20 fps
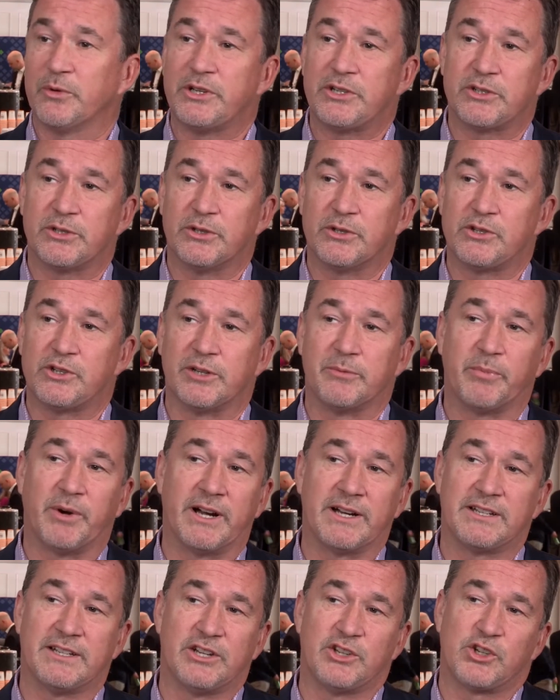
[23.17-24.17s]
research and
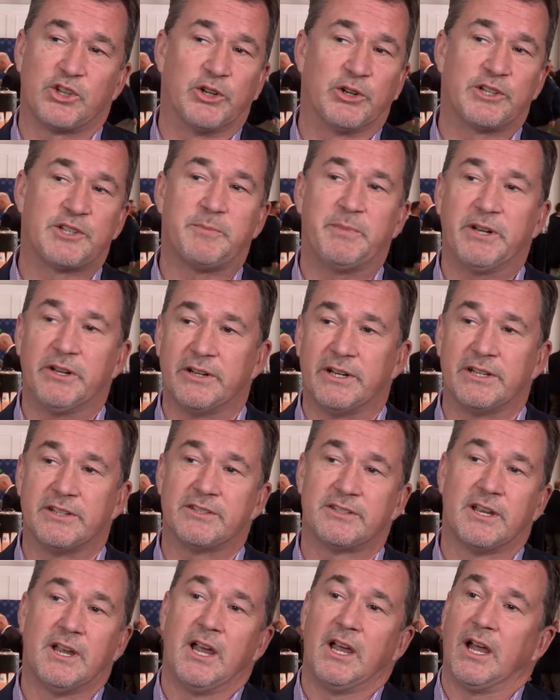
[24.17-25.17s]
practitioner
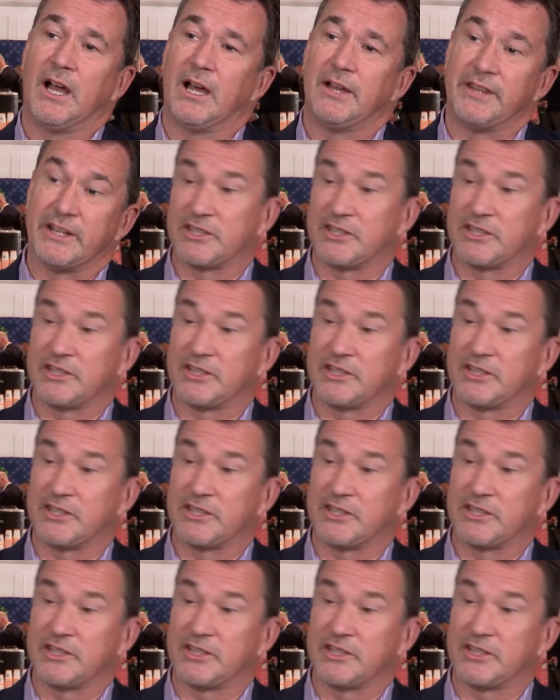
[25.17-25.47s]
experience uh,